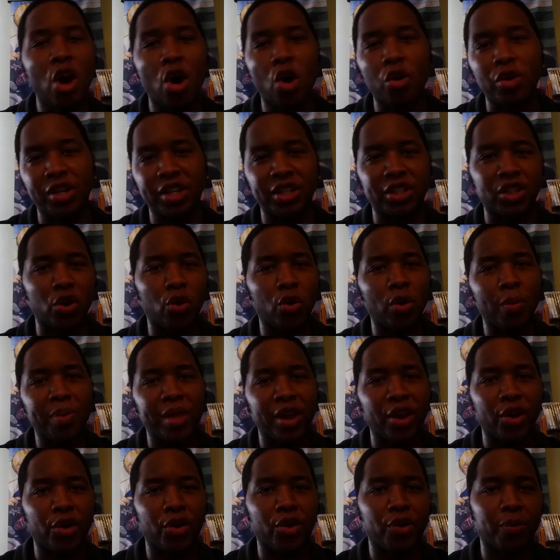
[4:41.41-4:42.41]
you just go up
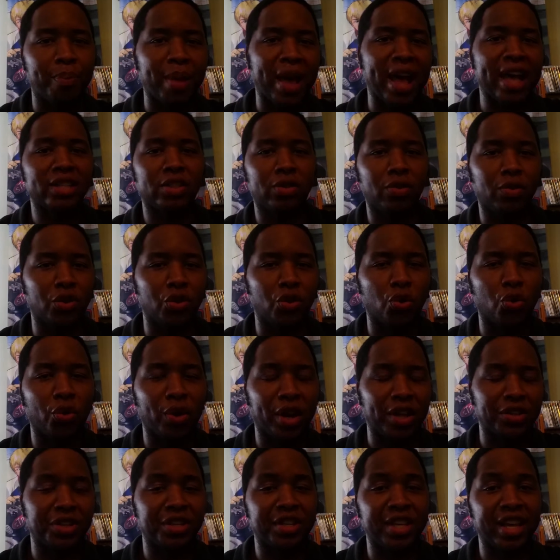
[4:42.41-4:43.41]
there, pass through the door,
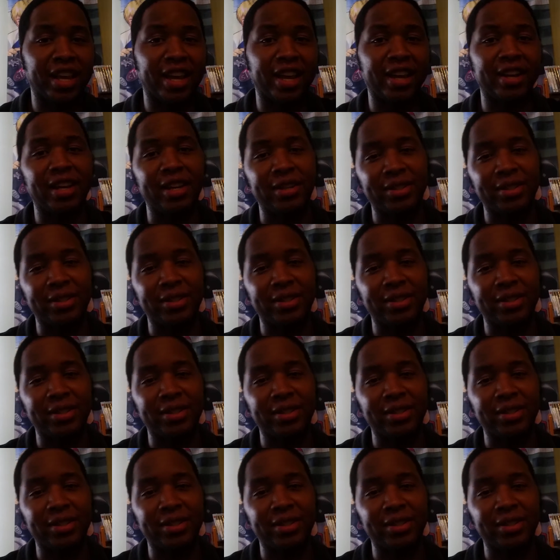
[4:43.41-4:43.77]
get your ticket.